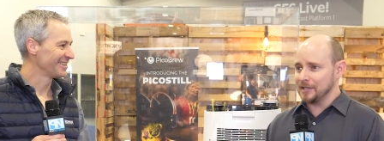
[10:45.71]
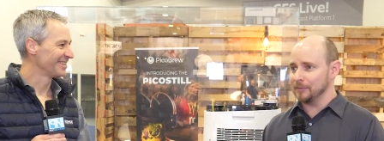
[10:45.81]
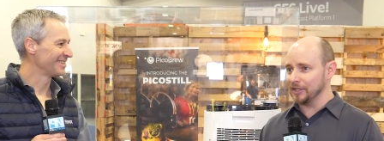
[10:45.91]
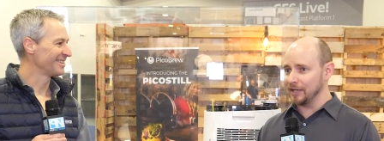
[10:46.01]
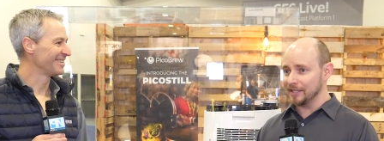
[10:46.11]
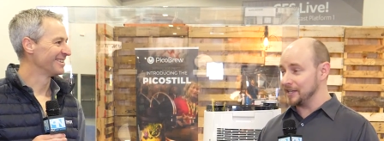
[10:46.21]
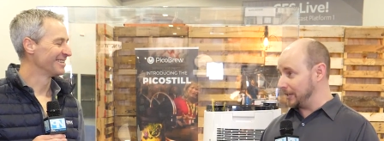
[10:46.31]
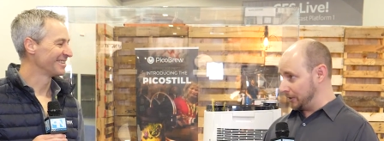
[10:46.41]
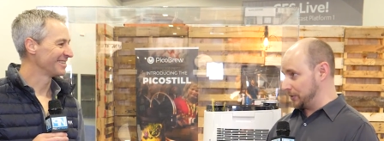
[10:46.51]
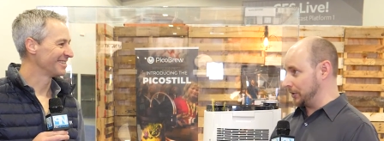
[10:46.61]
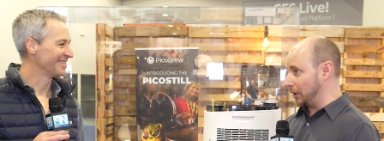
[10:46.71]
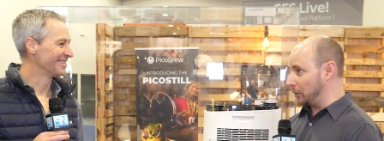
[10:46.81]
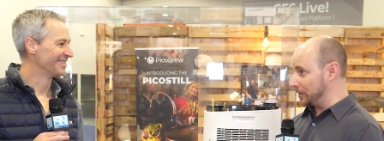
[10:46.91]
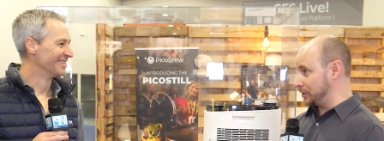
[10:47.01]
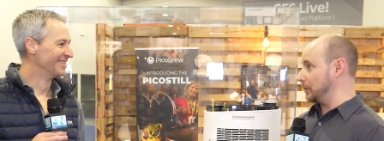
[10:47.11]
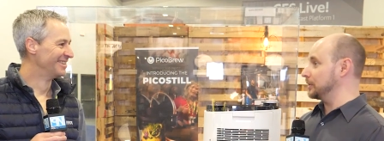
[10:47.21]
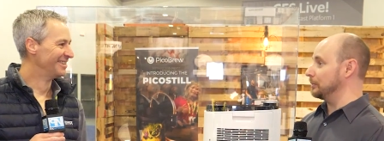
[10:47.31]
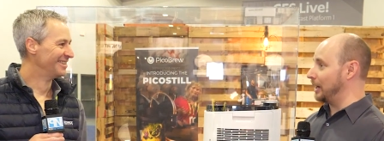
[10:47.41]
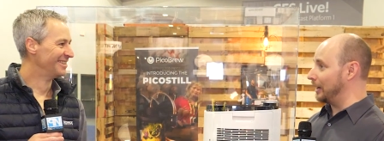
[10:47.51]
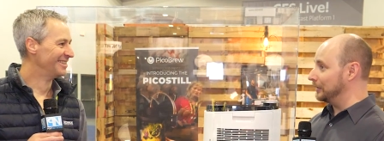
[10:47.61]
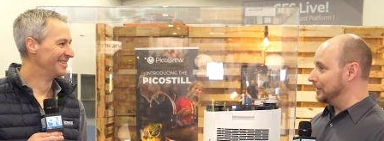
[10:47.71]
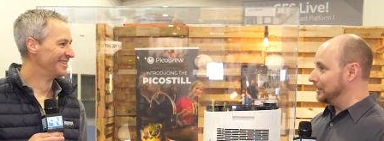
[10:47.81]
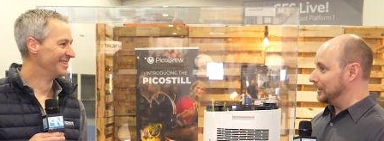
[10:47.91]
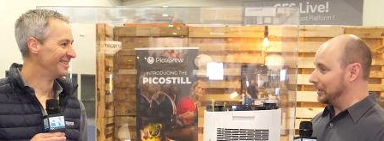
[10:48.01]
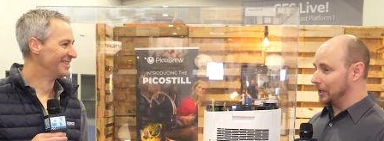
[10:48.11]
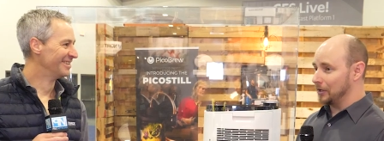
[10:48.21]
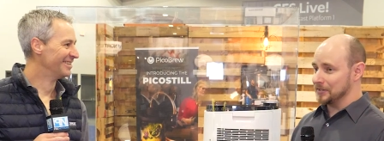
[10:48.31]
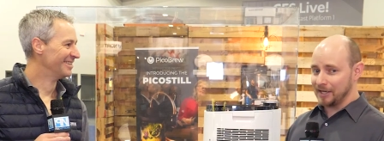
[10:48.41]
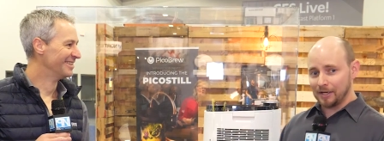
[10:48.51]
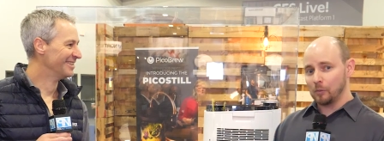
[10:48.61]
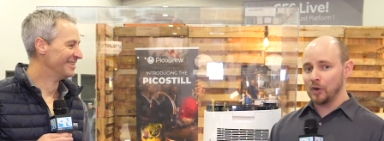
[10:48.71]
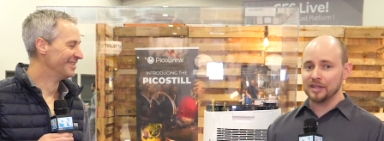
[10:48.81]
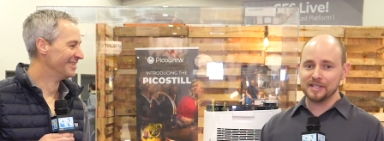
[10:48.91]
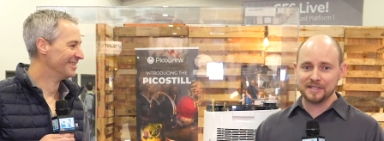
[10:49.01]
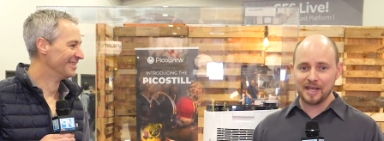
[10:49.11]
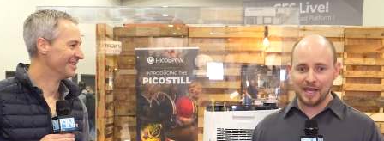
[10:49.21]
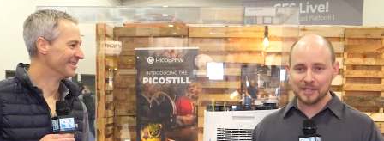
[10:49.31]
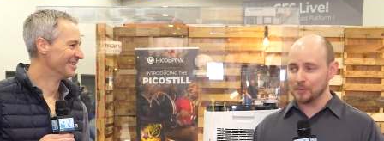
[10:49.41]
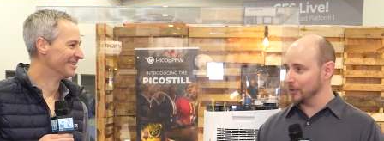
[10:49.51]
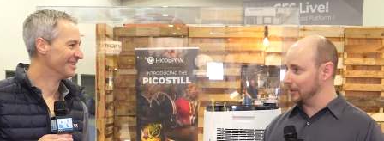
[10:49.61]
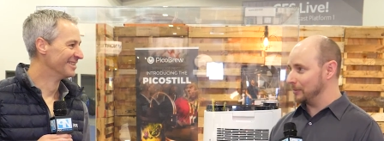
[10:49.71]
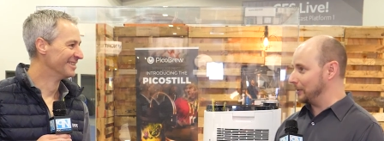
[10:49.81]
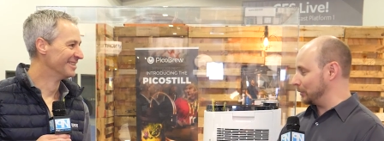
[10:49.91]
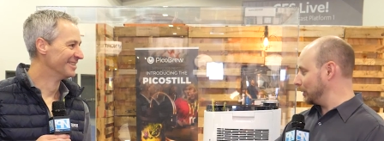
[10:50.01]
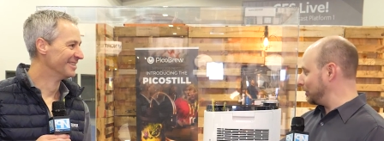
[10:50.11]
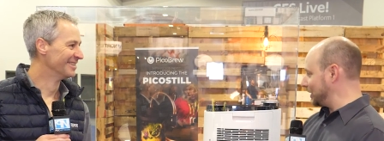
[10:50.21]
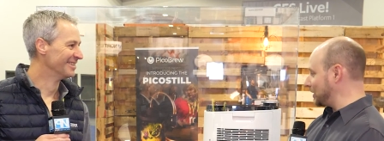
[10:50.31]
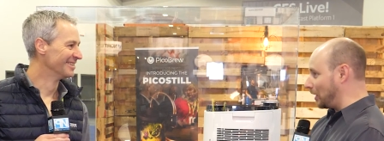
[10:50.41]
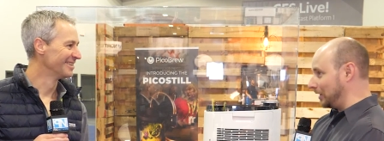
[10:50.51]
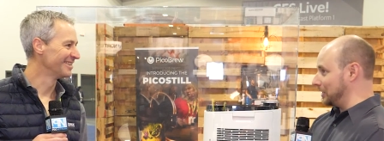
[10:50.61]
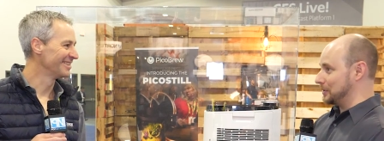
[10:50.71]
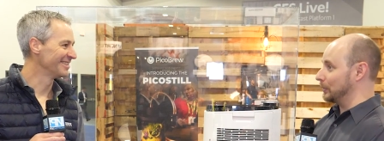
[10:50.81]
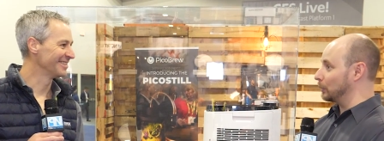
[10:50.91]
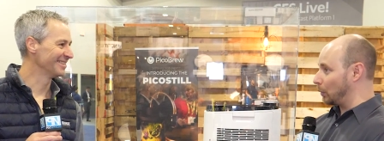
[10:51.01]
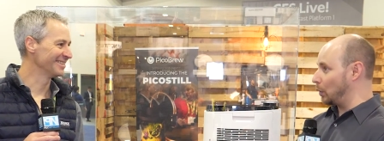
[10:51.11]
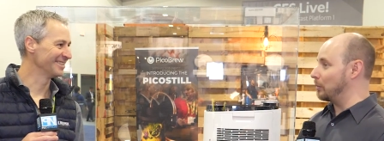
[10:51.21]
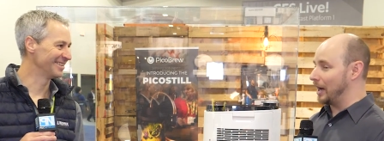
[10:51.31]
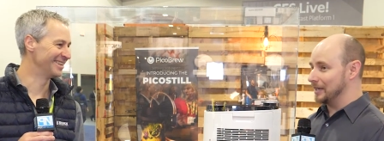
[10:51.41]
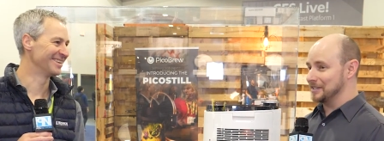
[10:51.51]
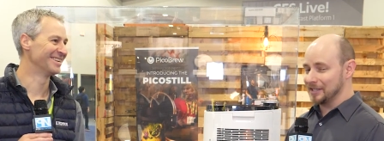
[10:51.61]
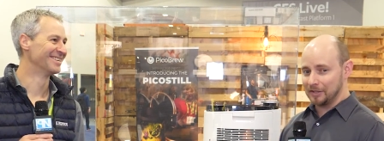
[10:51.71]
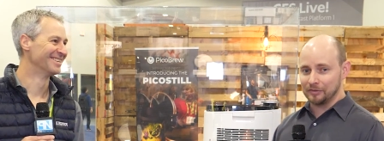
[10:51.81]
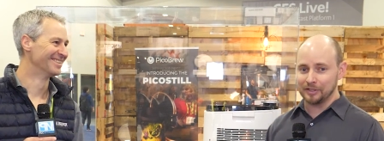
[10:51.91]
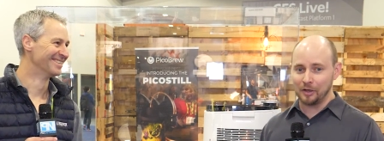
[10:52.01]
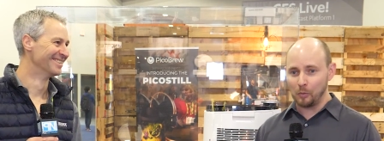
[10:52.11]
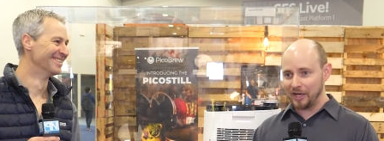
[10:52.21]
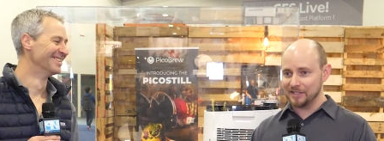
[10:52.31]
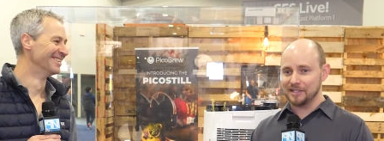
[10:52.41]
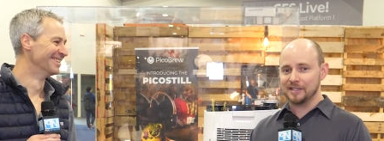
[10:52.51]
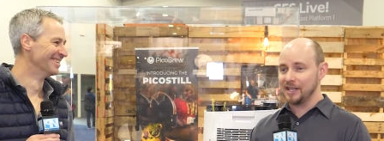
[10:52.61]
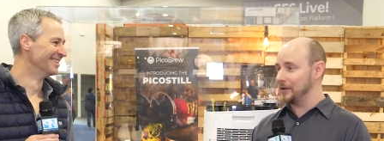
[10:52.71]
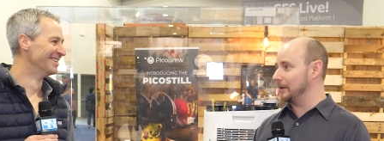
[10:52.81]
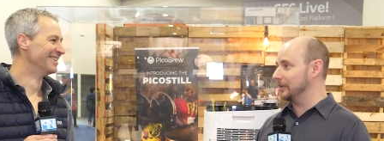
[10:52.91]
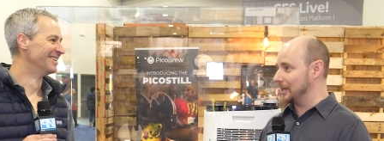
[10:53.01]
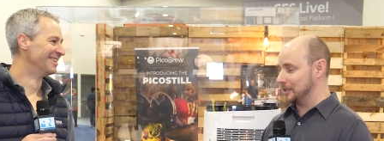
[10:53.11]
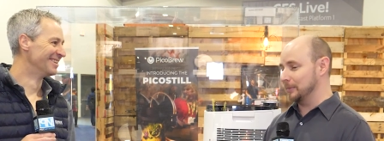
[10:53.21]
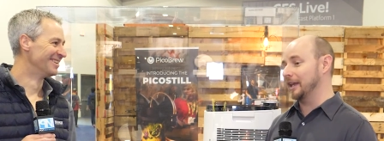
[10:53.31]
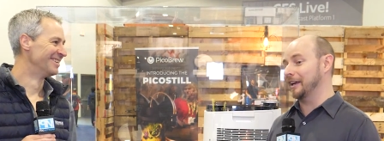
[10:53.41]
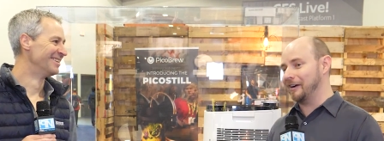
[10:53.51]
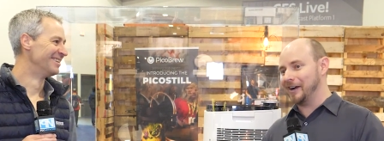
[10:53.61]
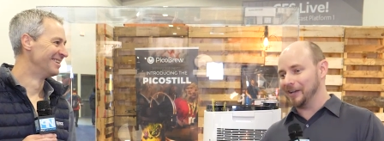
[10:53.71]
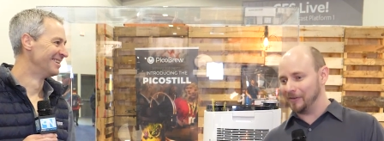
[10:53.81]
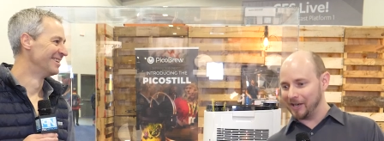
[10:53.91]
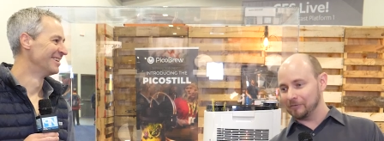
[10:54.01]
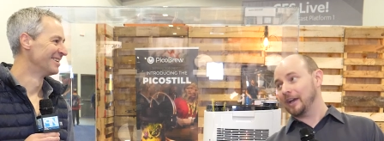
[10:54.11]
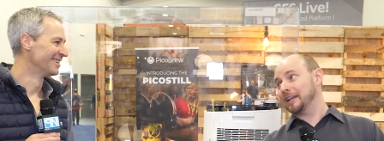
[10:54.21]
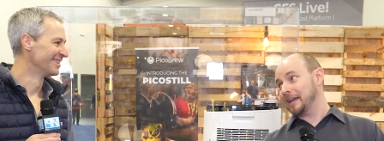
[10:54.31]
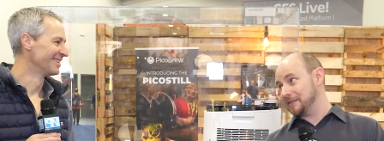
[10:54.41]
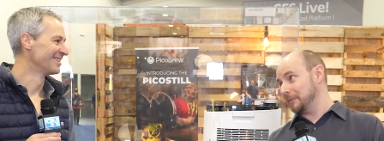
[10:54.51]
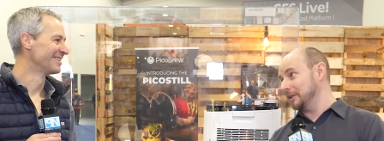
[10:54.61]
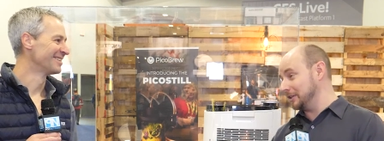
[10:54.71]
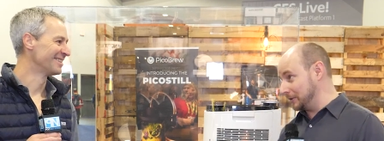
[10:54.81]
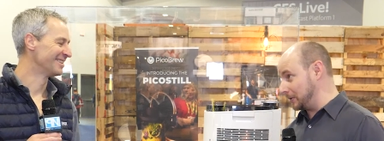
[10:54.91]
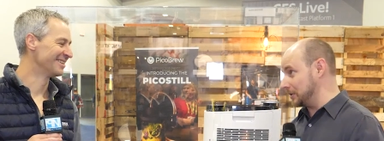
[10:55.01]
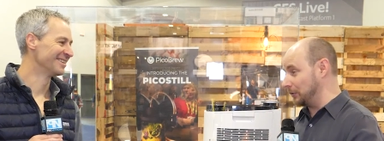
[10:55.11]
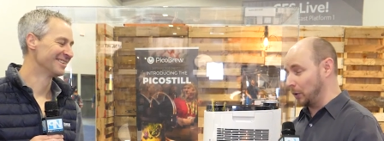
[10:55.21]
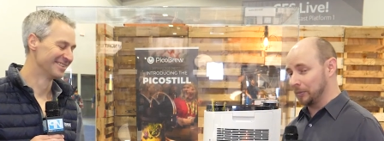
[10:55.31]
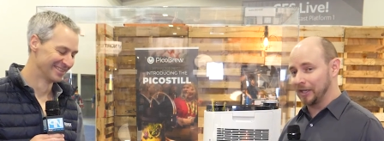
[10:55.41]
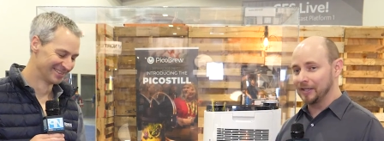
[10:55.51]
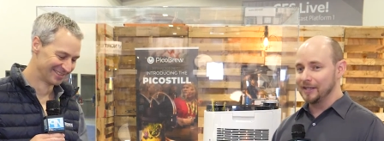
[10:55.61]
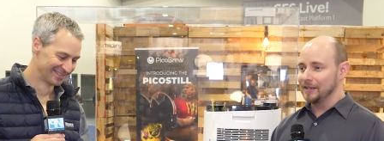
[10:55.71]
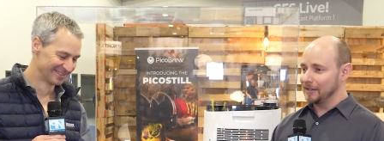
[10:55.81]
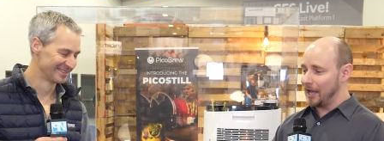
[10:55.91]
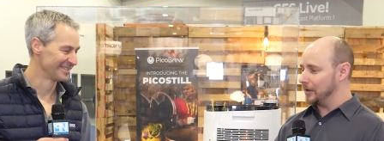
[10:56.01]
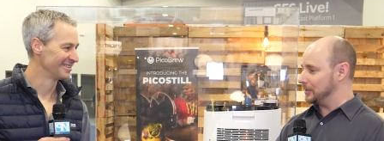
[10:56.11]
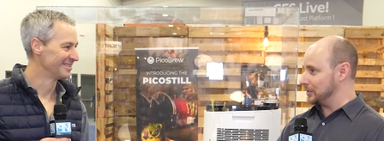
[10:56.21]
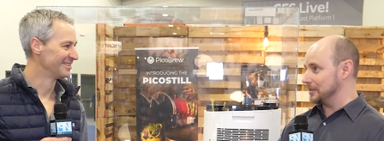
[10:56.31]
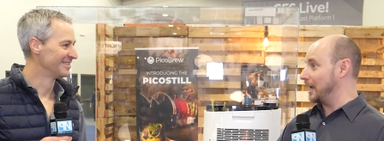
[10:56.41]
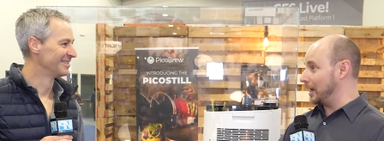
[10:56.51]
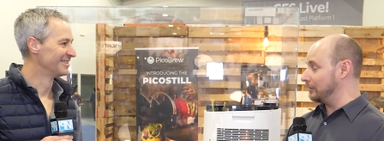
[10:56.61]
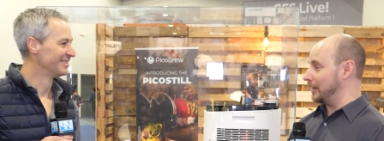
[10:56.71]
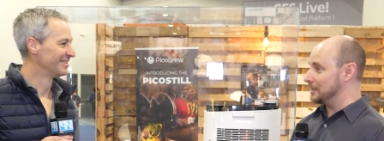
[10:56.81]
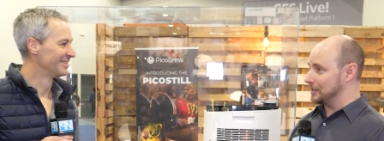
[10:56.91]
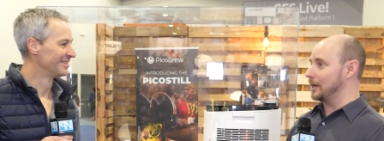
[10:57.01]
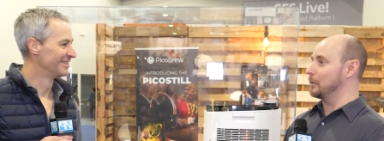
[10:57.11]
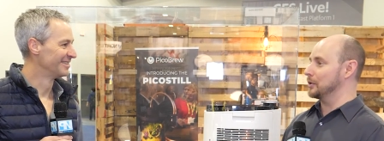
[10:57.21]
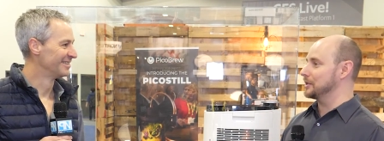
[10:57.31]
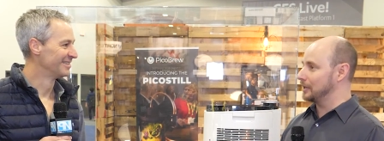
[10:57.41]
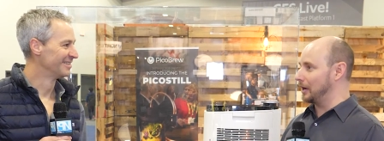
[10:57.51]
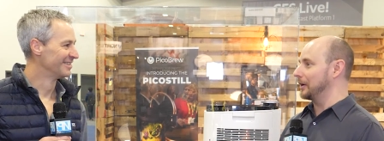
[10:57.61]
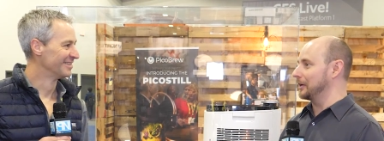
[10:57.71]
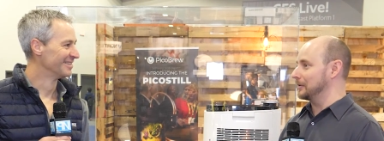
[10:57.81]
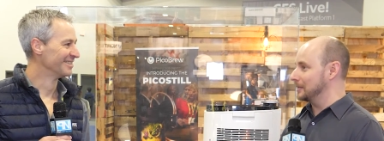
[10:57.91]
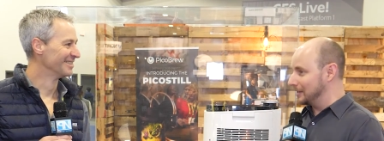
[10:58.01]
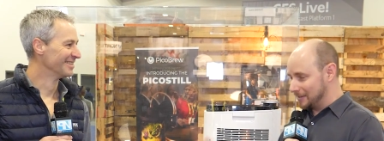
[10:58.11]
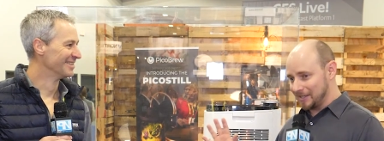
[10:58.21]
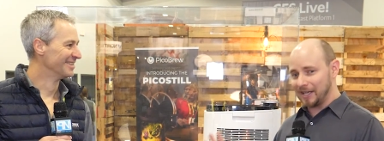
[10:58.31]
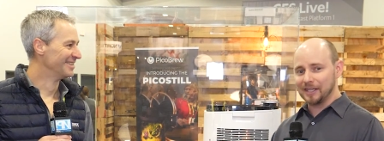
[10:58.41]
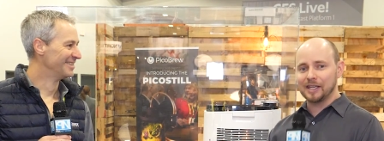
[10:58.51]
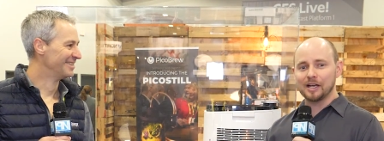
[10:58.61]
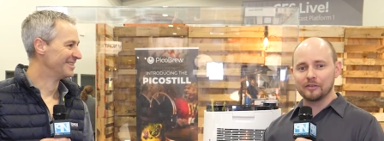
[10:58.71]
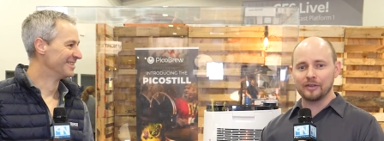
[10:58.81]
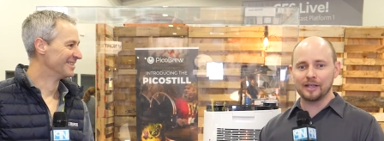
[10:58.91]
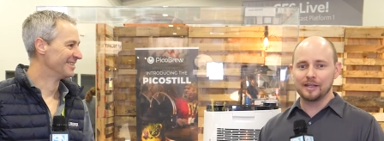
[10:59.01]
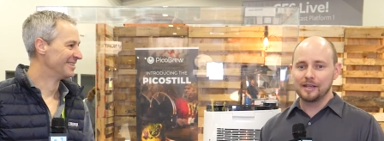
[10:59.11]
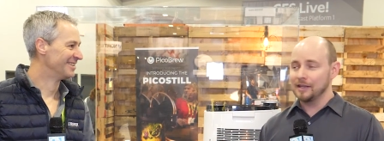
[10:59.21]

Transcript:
Speaker 1: of something like ten years ago we joked about, you know, saying that one of these days we're going to be able to replace all of this with a robot instead of, you know, waiting to the day you have kids and be like, all right, great, finally I have somebody to do this for me. Now you just have a Star Wars scenario taking care of it.